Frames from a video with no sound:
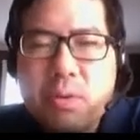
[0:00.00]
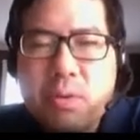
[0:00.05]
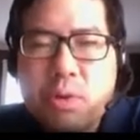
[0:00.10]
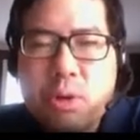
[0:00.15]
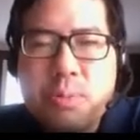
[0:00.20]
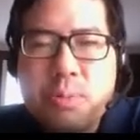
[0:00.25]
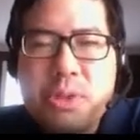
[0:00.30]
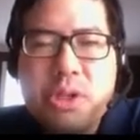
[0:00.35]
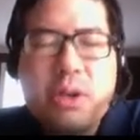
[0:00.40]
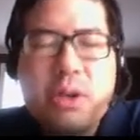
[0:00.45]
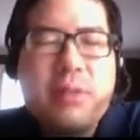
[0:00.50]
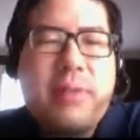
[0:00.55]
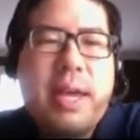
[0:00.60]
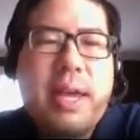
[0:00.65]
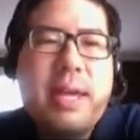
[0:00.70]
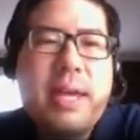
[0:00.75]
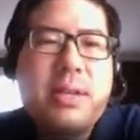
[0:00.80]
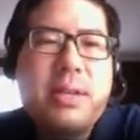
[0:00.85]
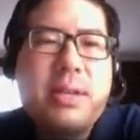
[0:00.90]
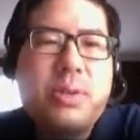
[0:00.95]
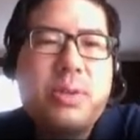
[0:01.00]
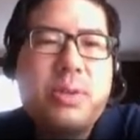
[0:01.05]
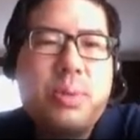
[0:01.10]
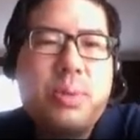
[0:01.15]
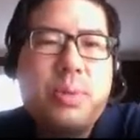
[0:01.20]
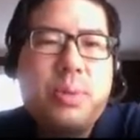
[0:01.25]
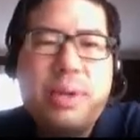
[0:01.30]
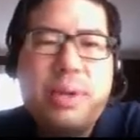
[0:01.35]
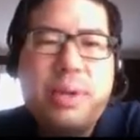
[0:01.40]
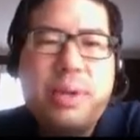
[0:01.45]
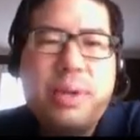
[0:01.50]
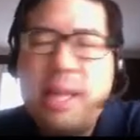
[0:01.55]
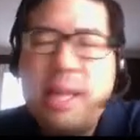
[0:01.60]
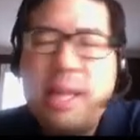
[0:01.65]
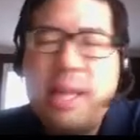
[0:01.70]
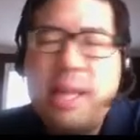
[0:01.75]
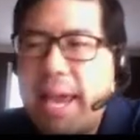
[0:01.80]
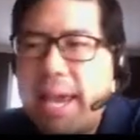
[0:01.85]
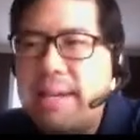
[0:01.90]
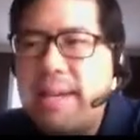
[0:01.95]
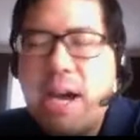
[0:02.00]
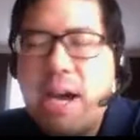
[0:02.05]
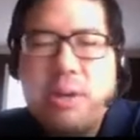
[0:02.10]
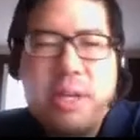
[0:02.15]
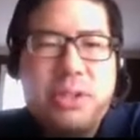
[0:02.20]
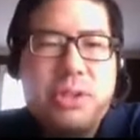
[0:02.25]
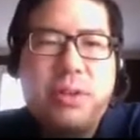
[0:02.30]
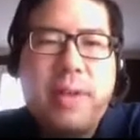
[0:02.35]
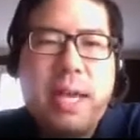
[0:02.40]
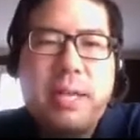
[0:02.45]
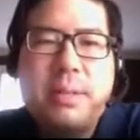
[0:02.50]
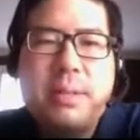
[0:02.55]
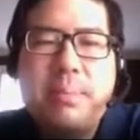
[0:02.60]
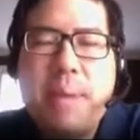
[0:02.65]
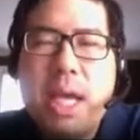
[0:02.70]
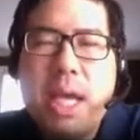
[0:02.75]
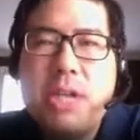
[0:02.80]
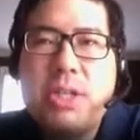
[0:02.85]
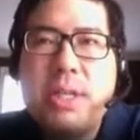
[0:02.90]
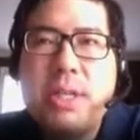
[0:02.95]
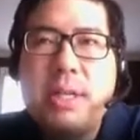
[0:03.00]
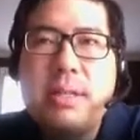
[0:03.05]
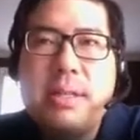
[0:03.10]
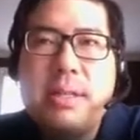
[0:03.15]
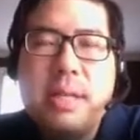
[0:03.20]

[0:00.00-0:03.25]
room surveys where they hand out a survey to patients